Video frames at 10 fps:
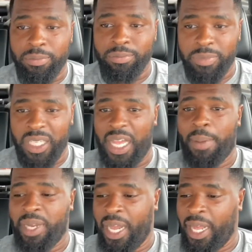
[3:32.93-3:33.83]

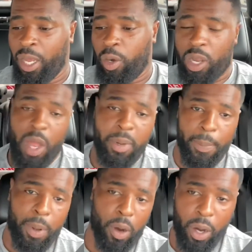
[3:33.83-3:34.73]
delaminating or coming
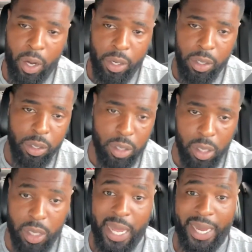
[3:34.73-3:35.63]
apart
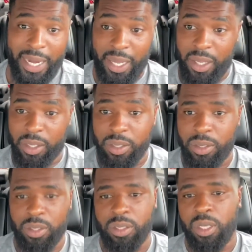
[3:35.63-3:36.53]
like it
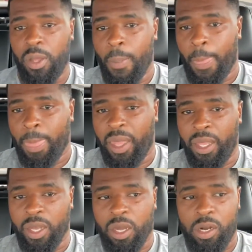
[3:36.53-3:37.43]
is.
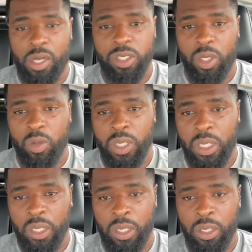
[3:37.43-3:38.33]
And the car is
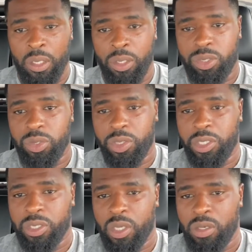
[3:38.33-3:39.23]
only 2
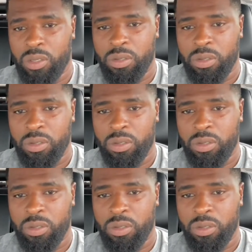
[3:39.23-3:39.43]
years old.